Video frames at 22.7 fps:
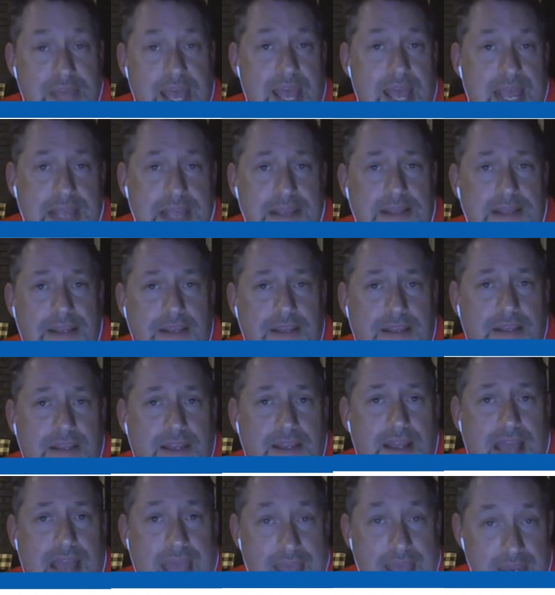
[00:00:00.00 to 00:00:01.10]
day
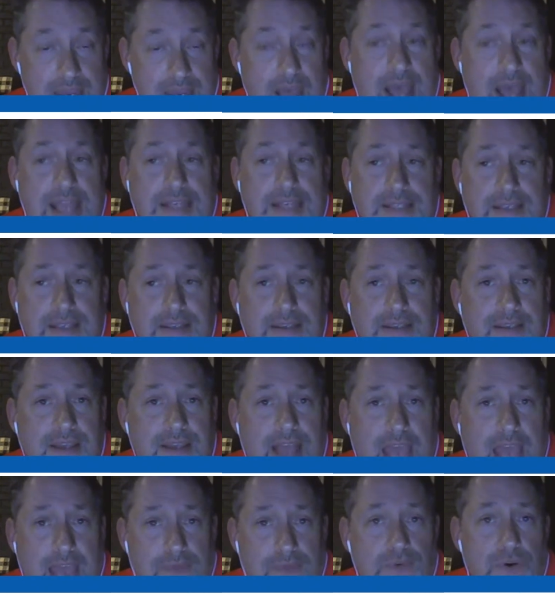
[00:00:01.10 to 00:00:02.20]
at night
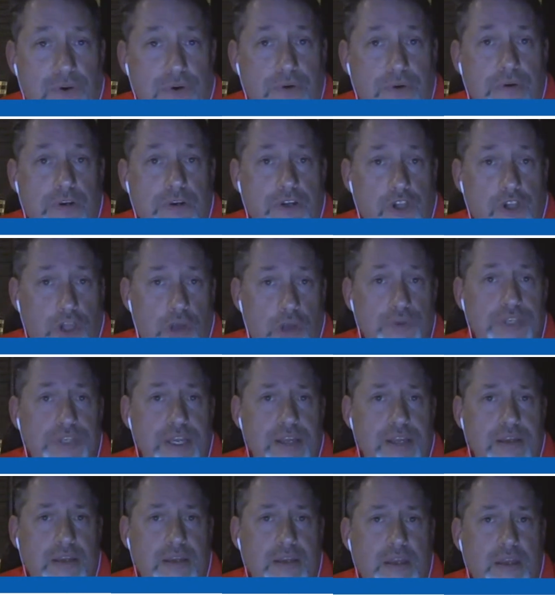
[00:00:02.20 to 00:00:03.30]
after
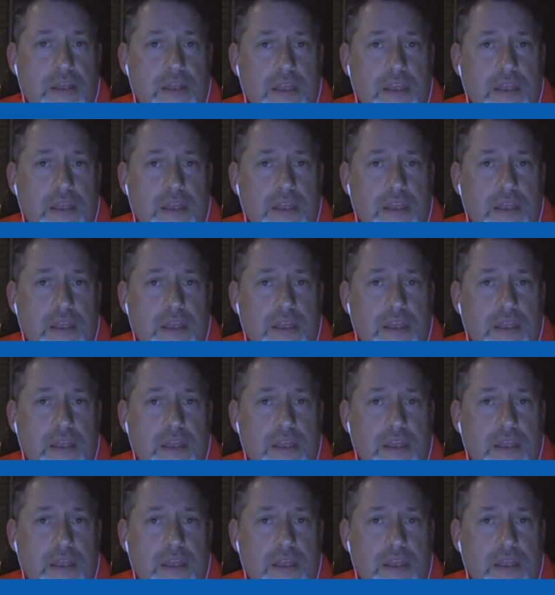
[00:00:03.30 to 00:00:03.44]
closing,